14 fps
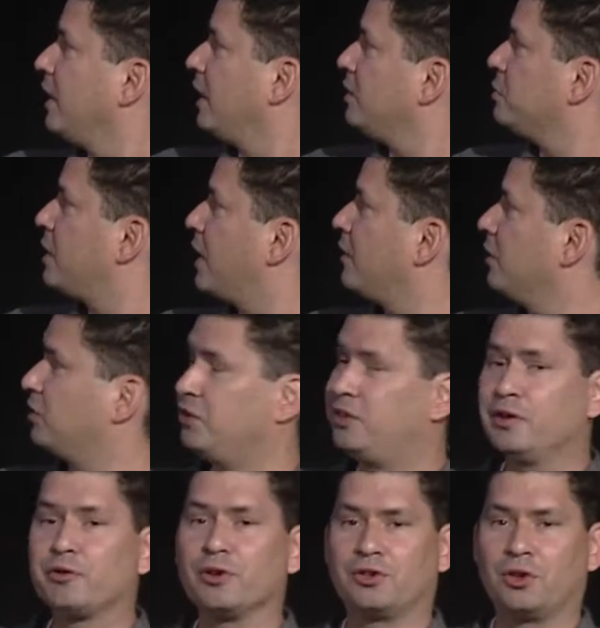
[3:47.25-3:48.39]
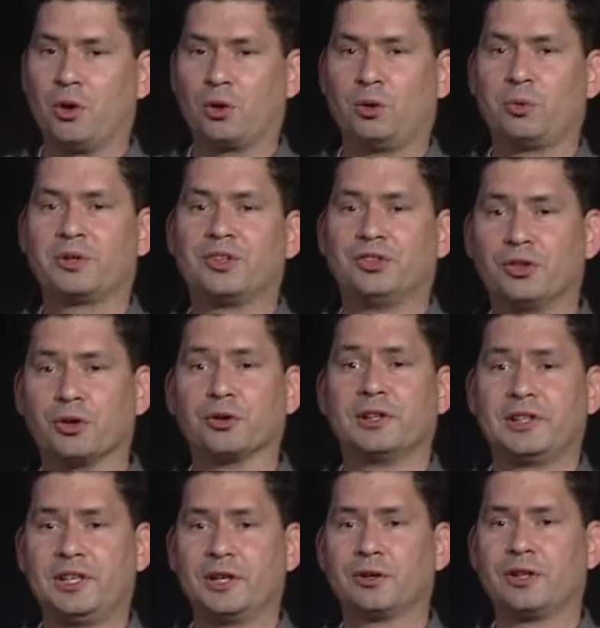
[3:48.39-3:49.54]
and you get this different total, which is your
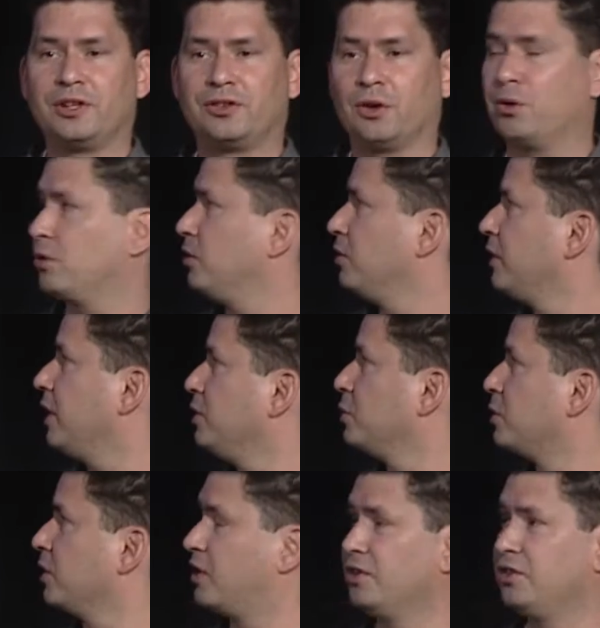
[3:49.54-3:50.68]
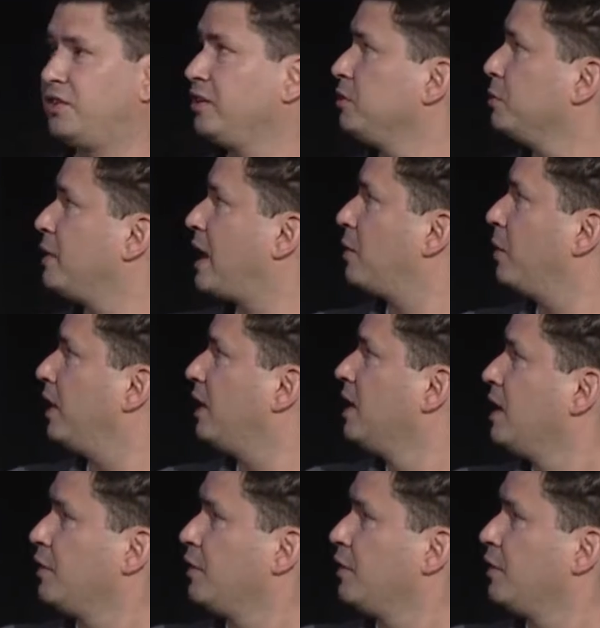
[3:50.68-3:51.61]
yearly total, and you can continue that way.